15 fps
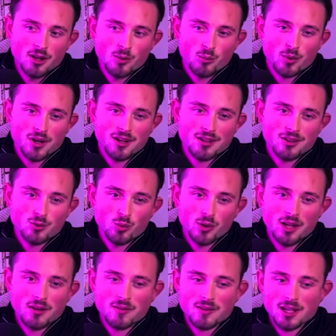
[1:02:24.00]
But
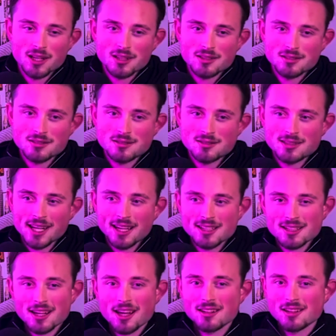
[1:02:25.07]
we have like
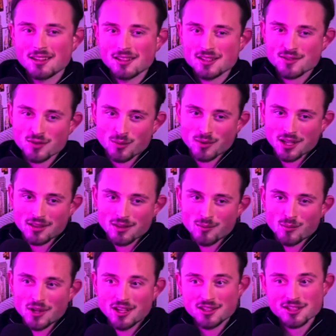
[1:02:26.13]
data analysts from like the
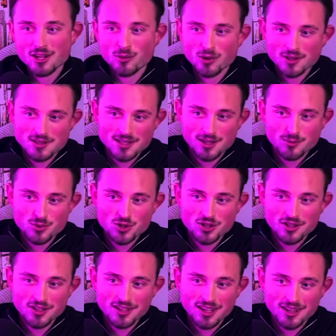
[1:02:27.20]
military or some
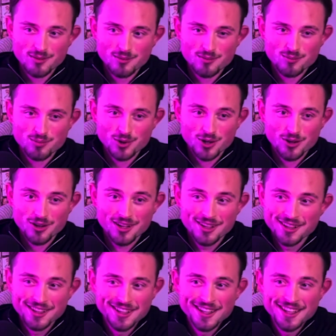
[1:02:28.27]
shit, and bro,
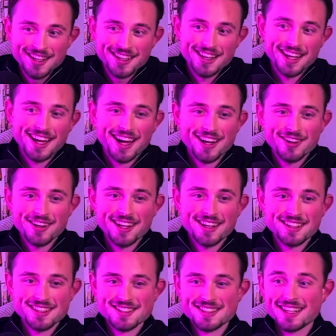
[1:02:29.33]
like I don't
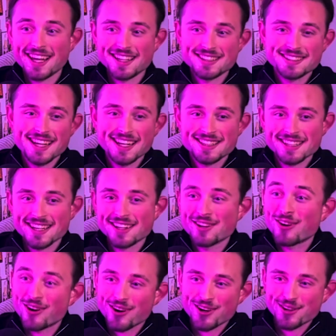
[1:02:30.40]
understand data
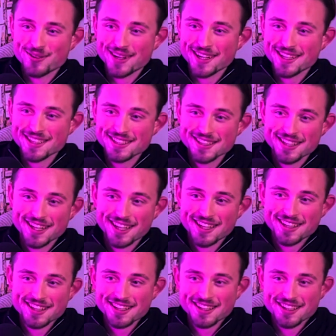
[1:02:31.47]
at all, right? Yeah.
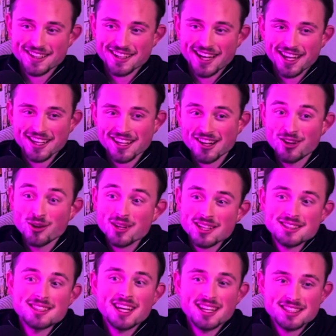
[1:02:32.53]
Like I can look
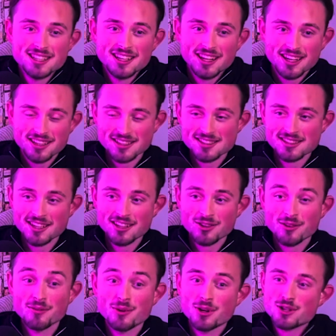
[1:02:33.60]
at data and I can say
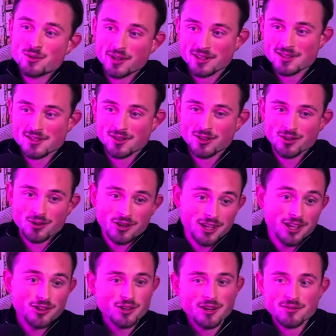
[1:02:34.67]
conversion rate is good, or
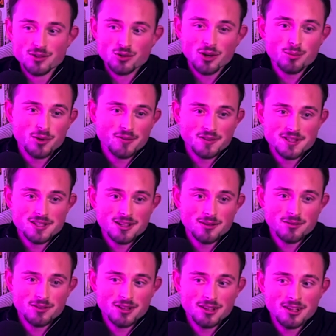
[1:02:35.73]
here you have a drop off or
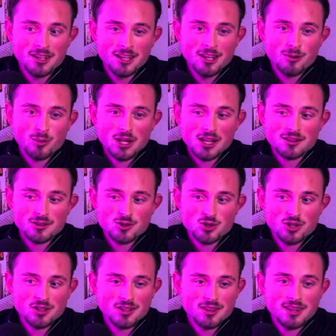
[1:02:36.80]
something. Yeah. But like the
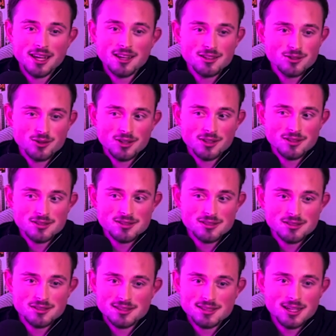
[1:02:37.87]
shit that they are doing is
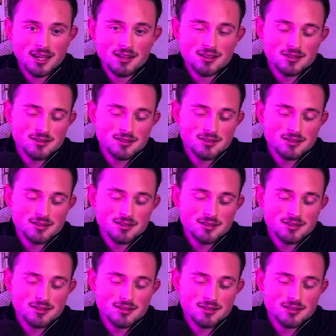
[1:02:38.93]
insane.